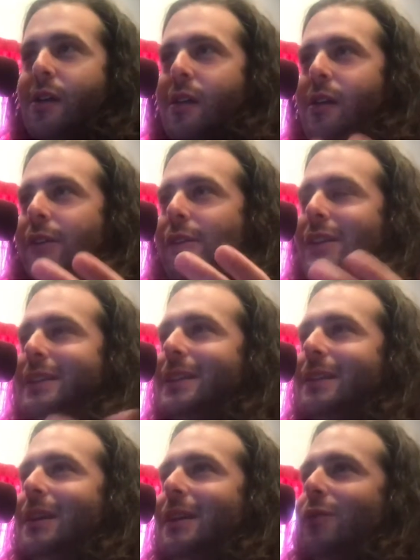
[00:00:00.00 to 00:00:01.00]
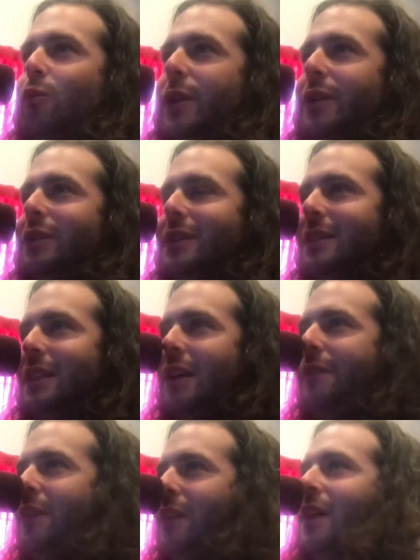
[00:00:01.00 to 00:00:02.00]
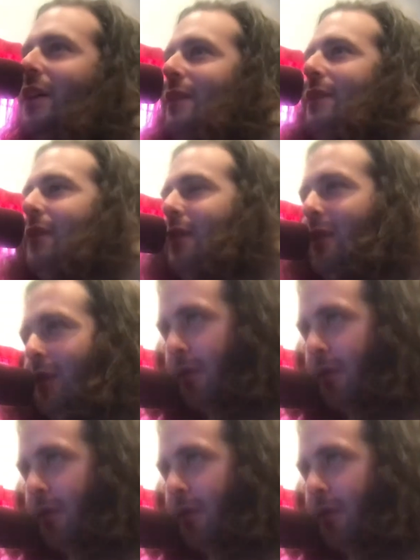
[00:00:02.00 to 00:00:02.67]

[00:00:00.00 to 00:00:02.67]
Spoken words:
you're going to see a lot of weird stuff, a lot of